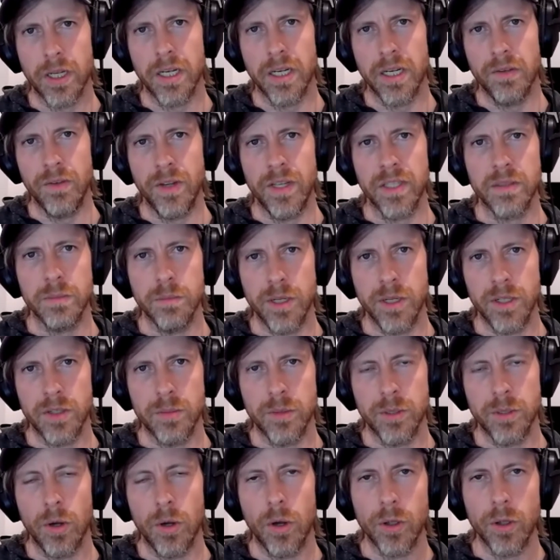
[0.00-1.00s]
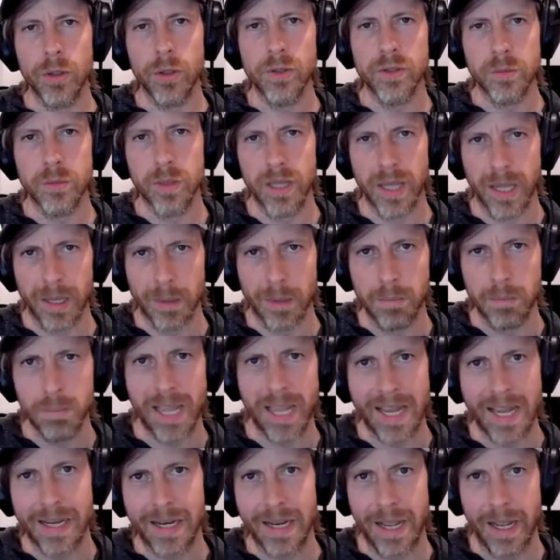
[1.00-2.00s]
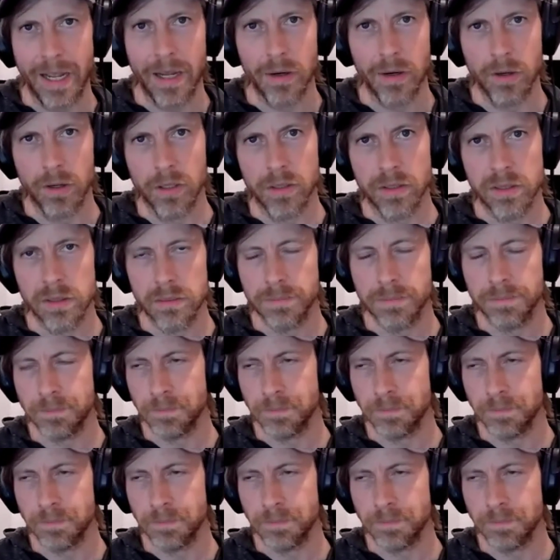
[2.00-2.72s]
and advanced measurement all used to be like paid add-ons.